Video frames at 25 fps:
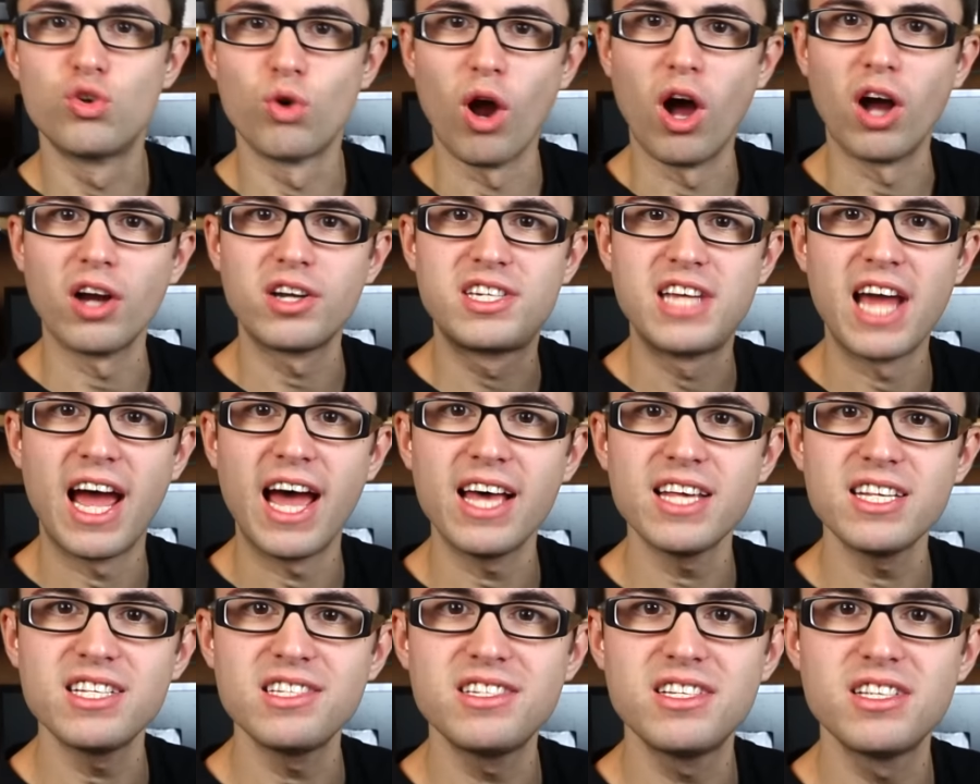drug
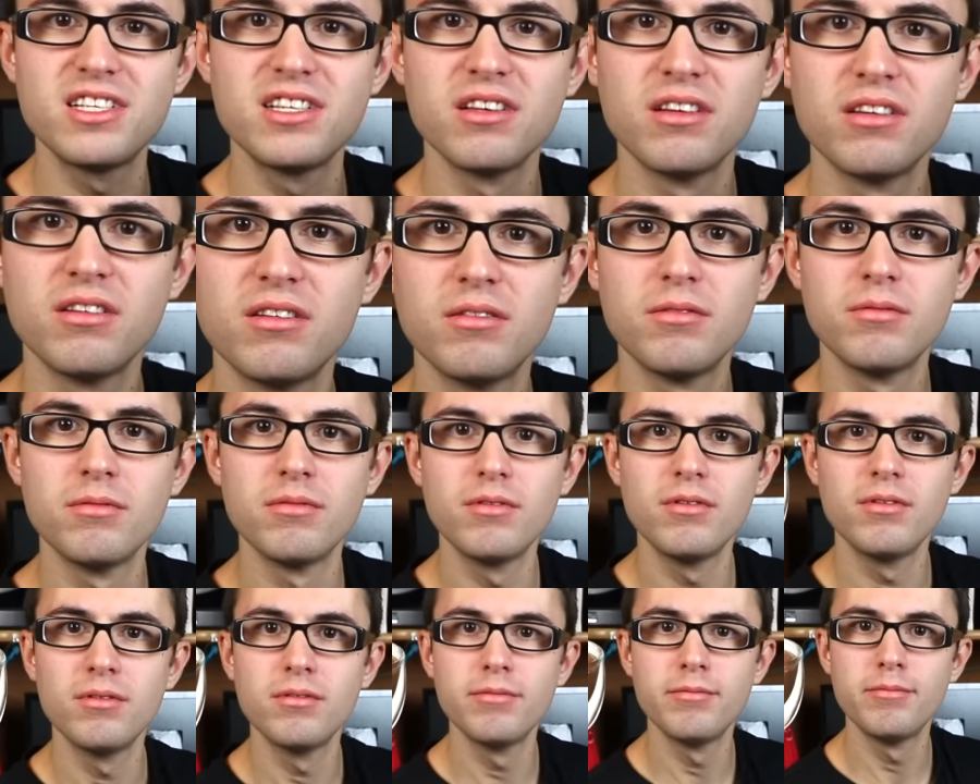tests,
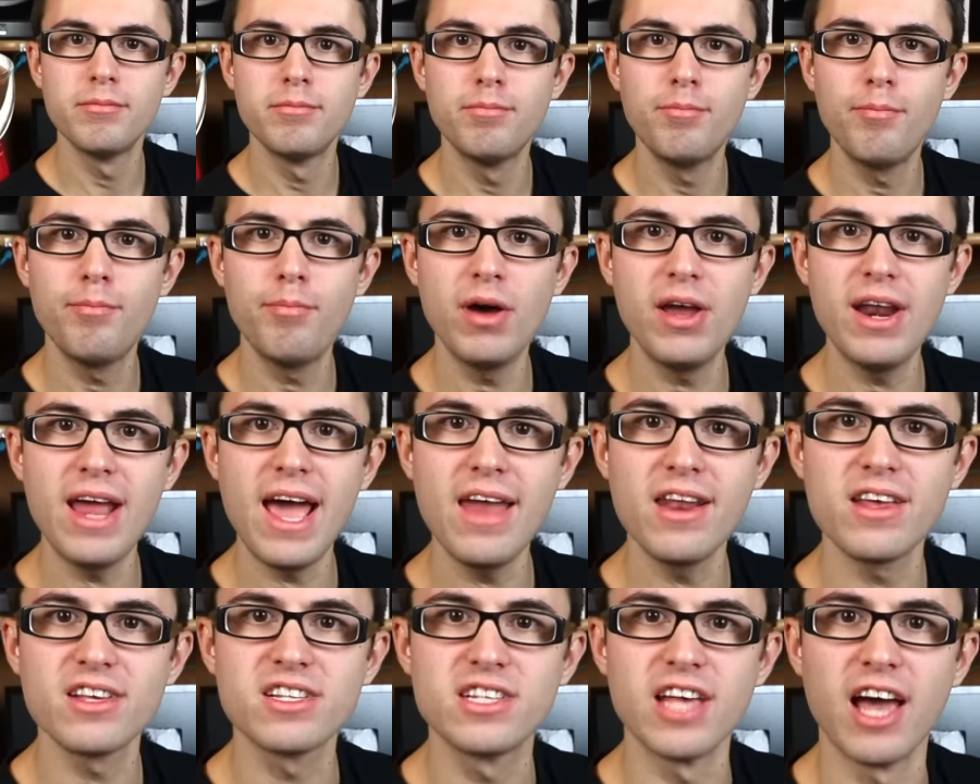
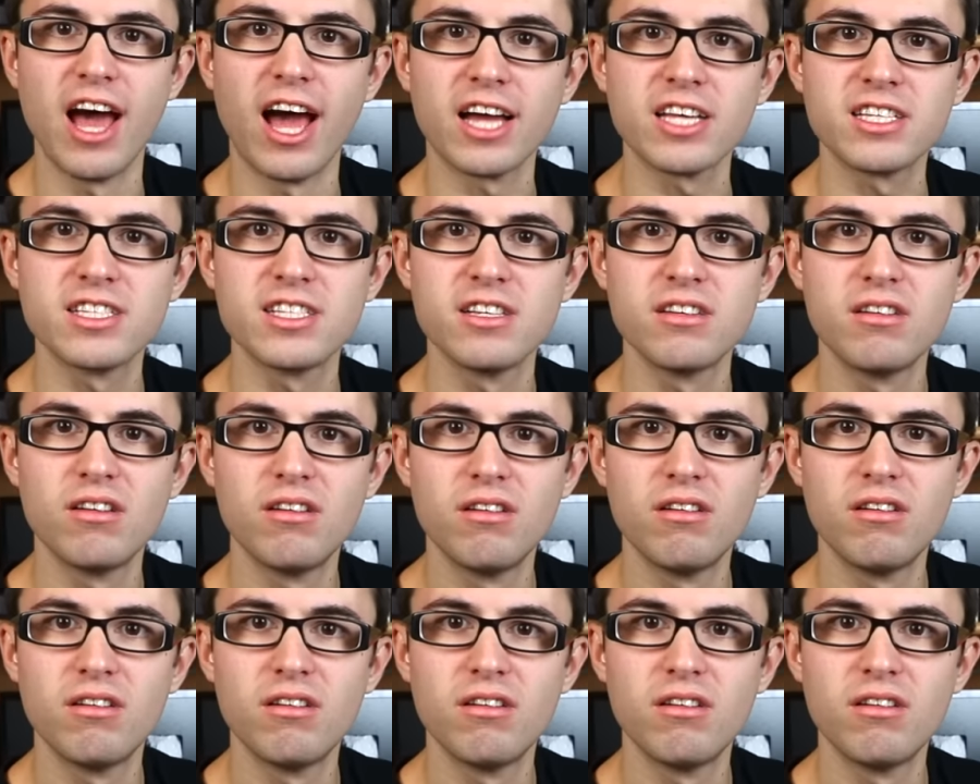banana sex.